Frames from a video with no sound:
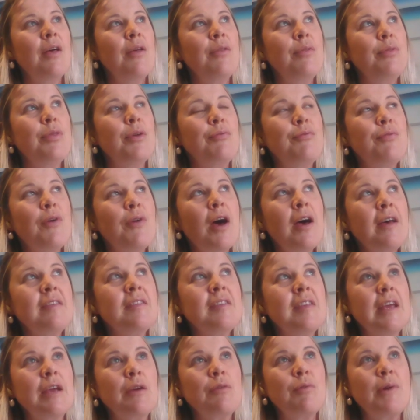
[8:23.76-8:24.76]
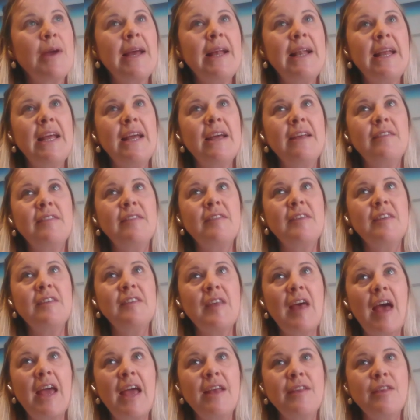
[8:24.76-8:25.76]
The first thing really is to
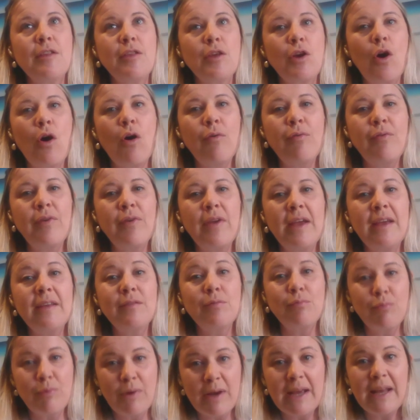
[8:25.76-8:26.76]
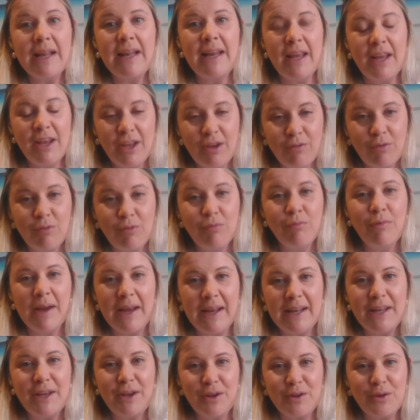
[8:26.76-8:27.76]
say that the coffee is really,
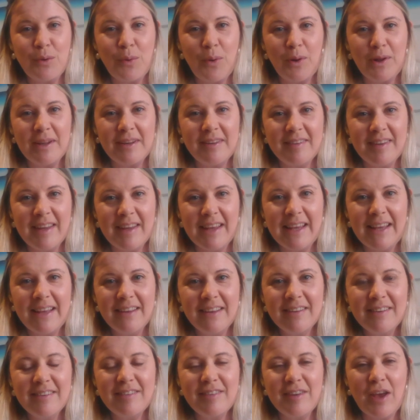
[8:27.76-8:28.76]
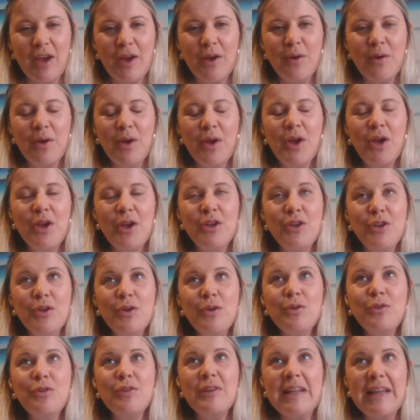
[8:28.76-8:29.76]
really good quality. So
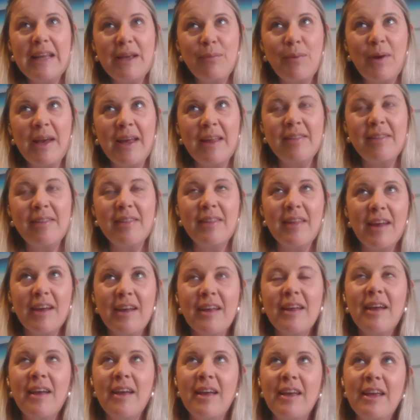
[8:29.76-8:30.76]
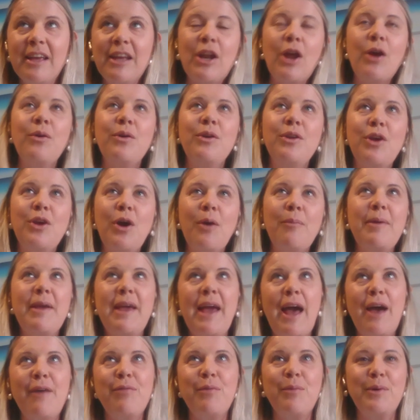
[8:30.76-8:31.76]
usually you've got to be
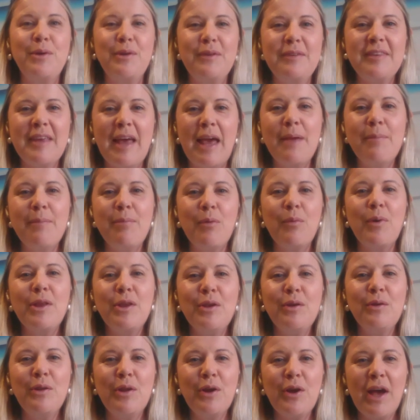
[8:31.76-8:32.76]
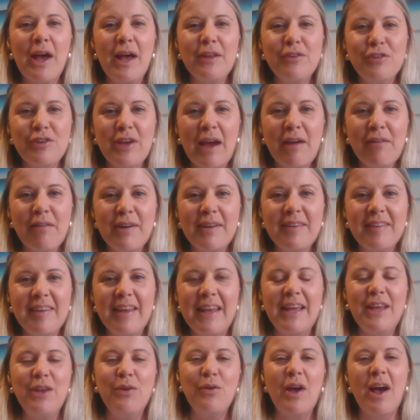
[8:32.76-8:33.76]
careful what you say, but when you look at a
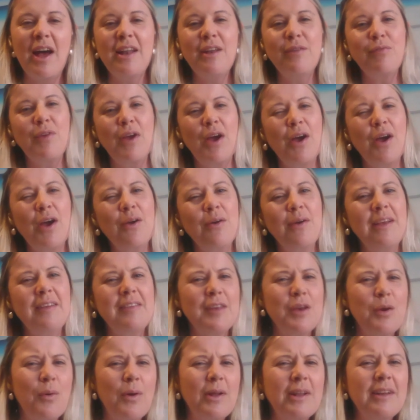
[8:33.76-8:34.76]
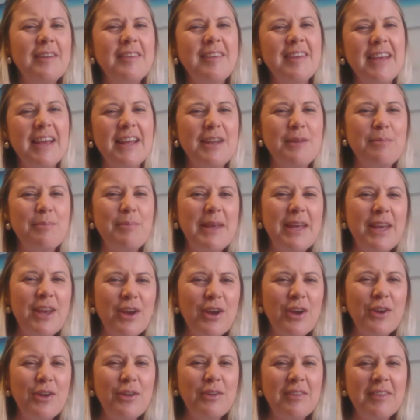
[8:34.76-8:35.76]
charity, you kind of go, is the quality going to be
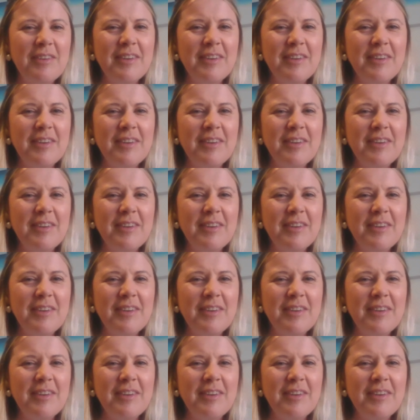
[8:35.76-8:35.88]
good?